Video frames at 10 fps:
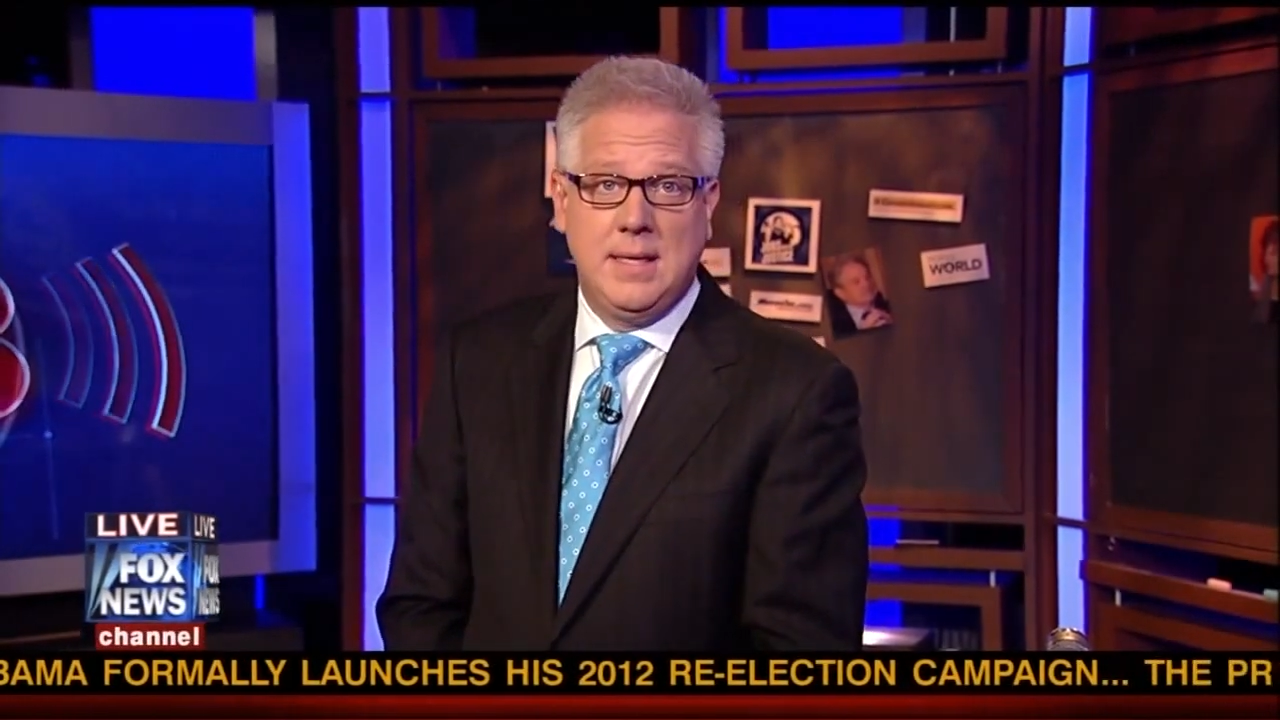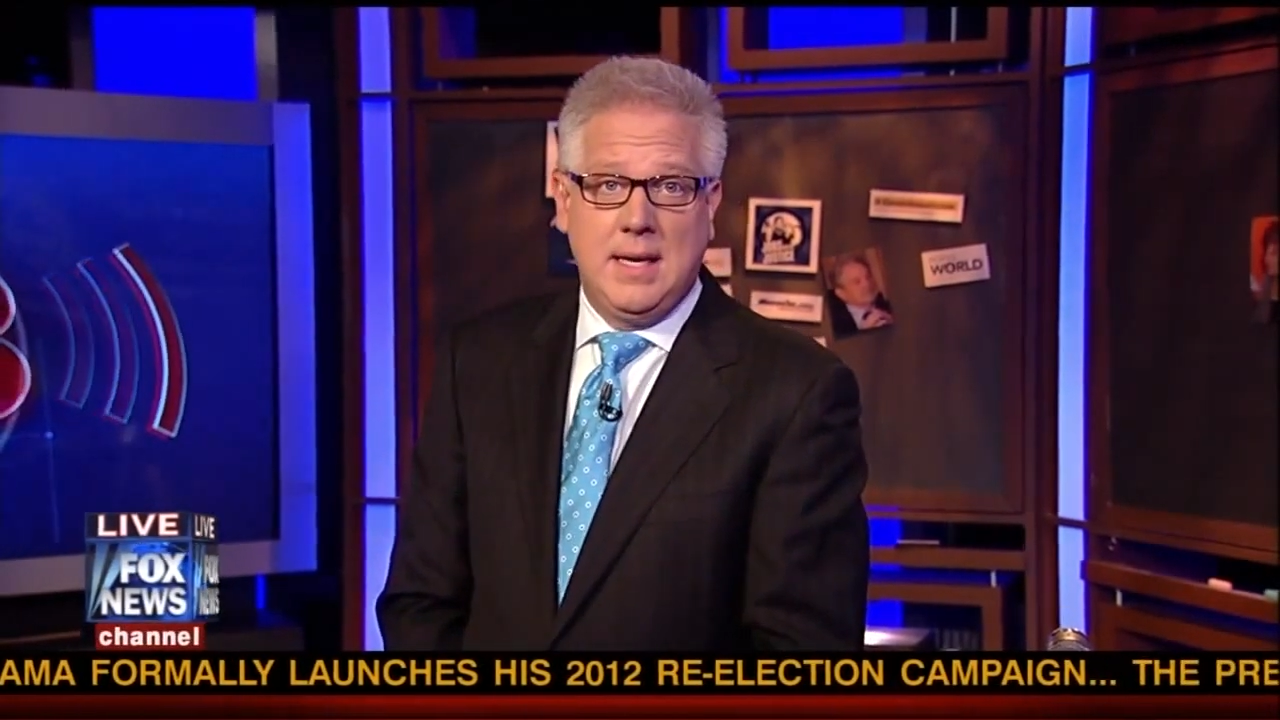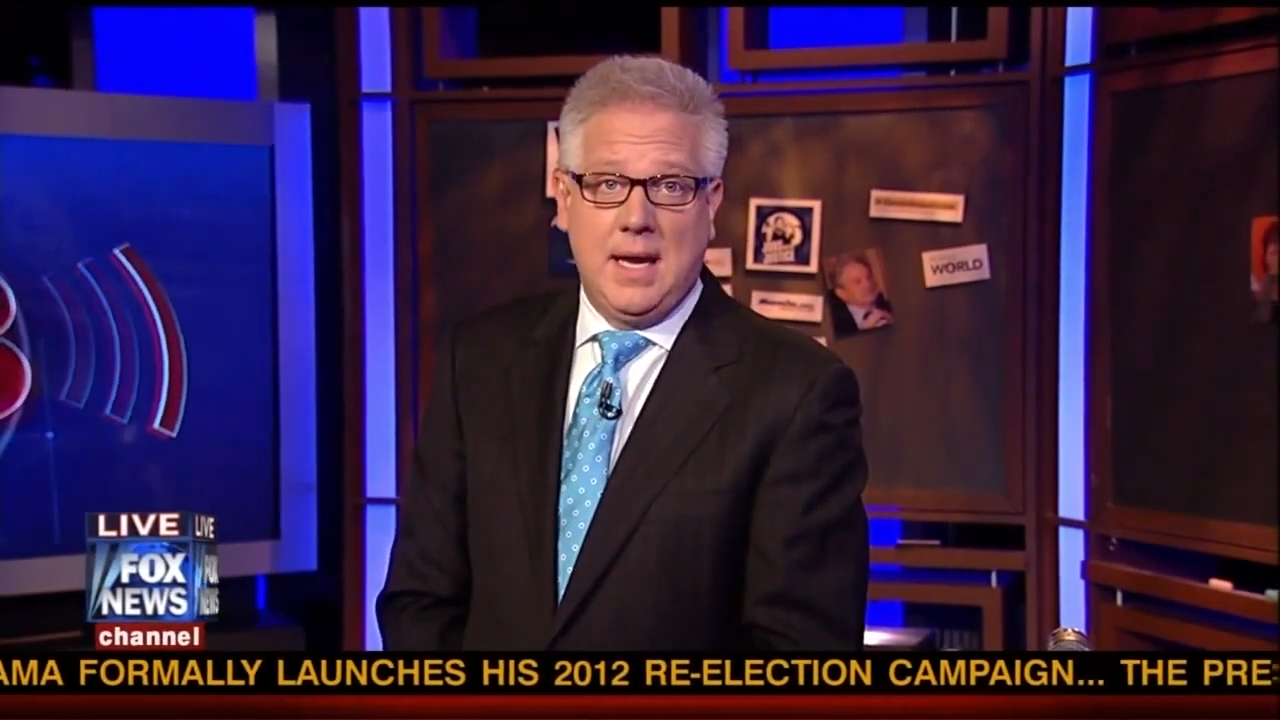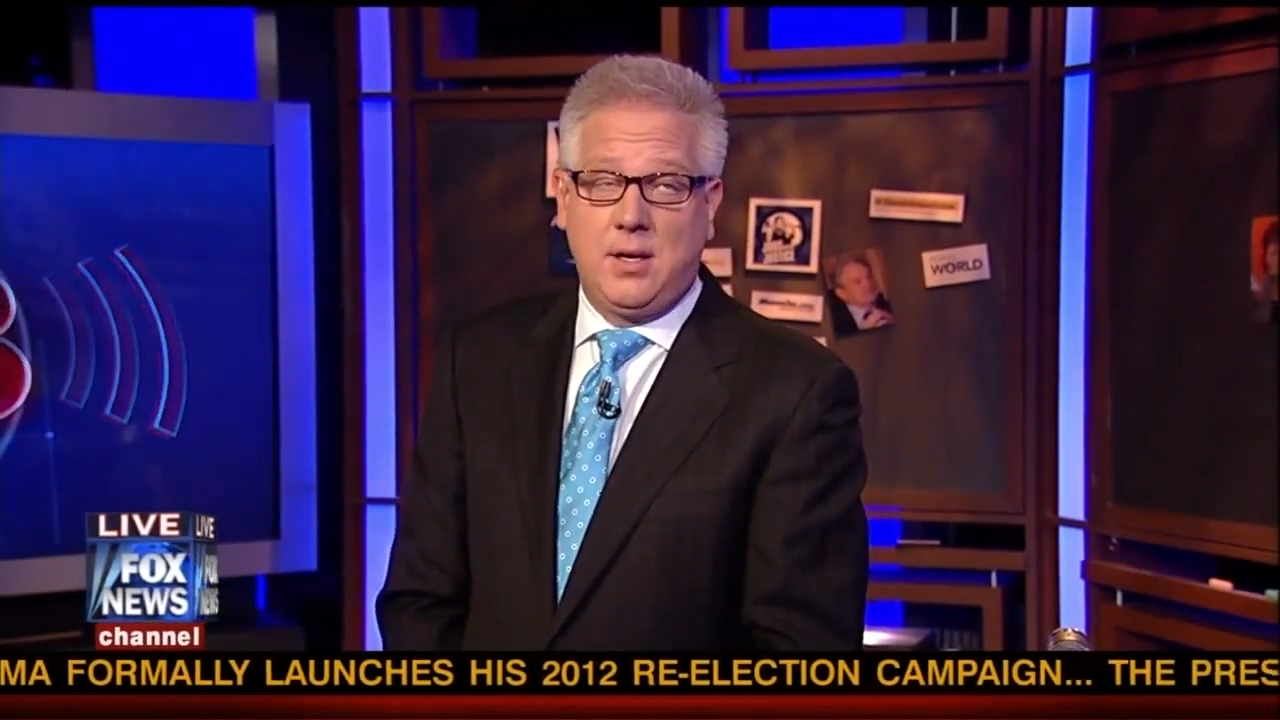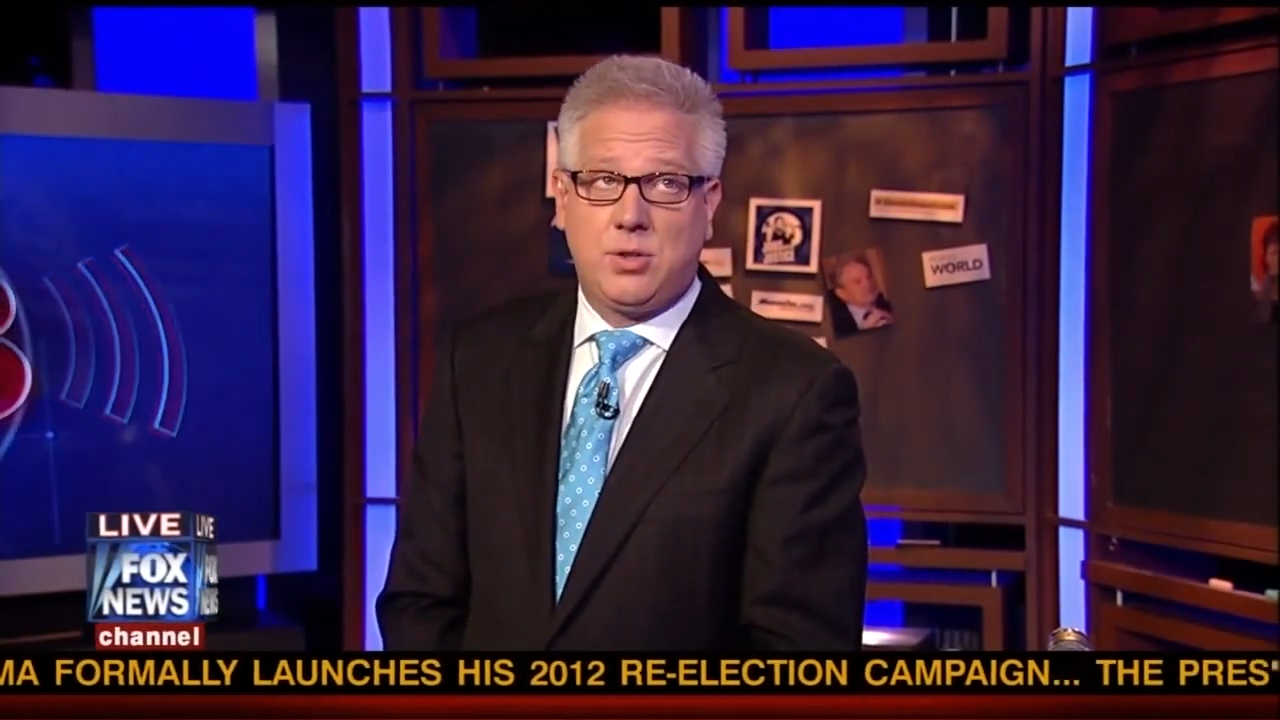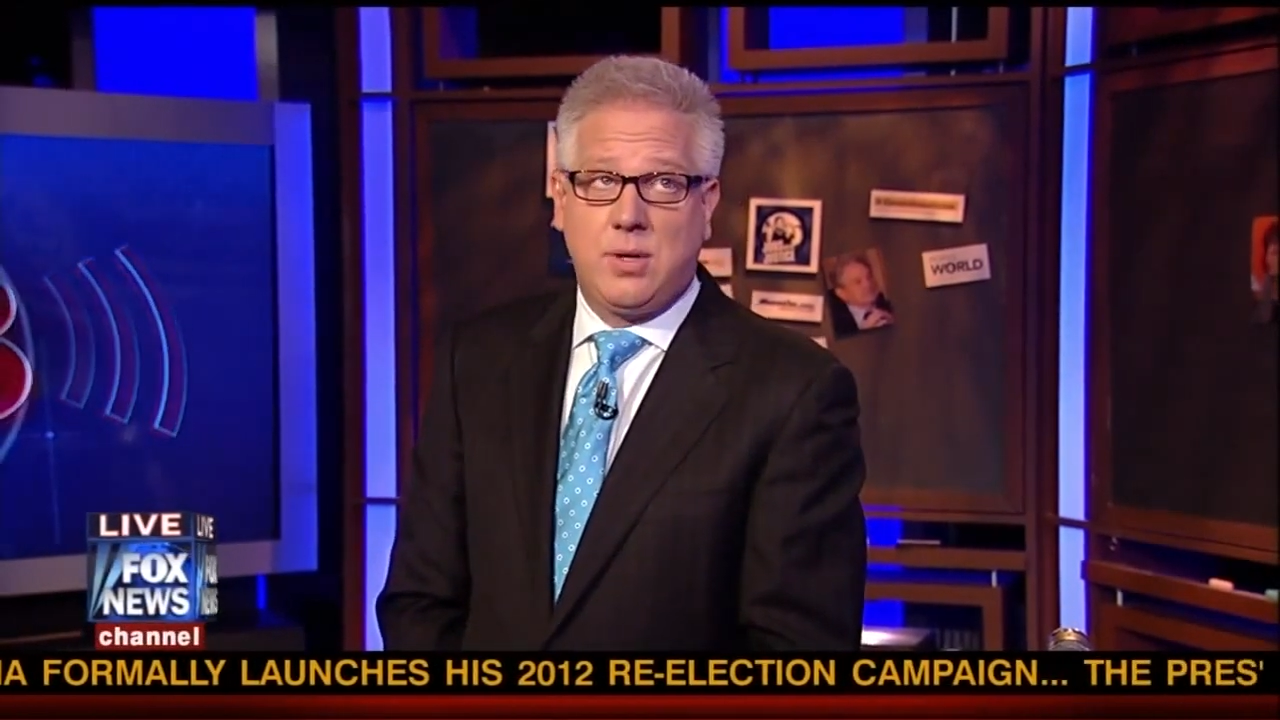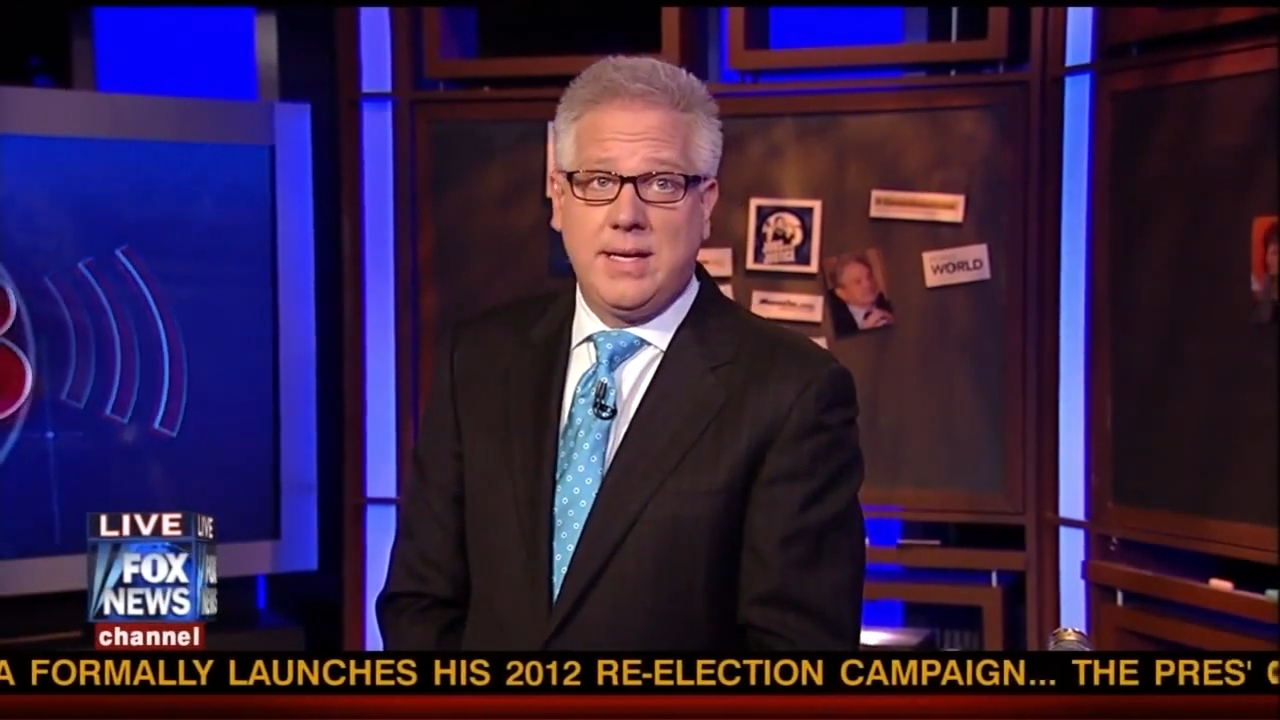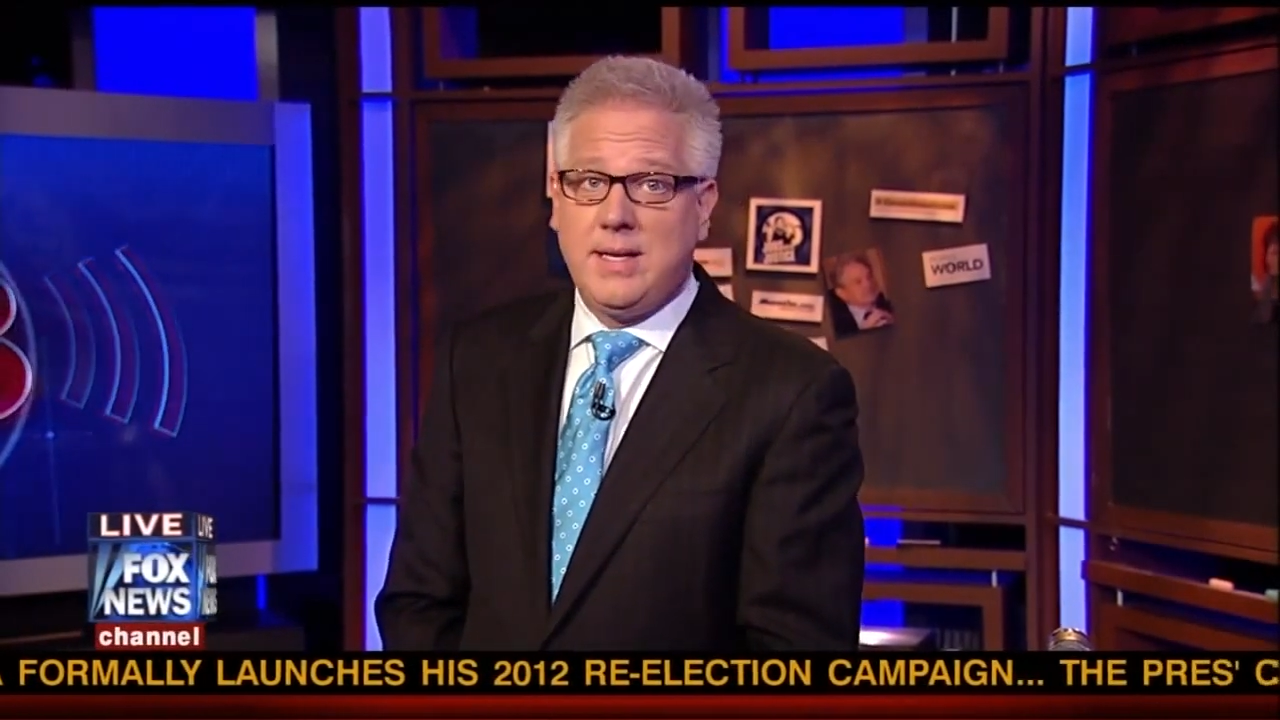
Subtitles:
and are trying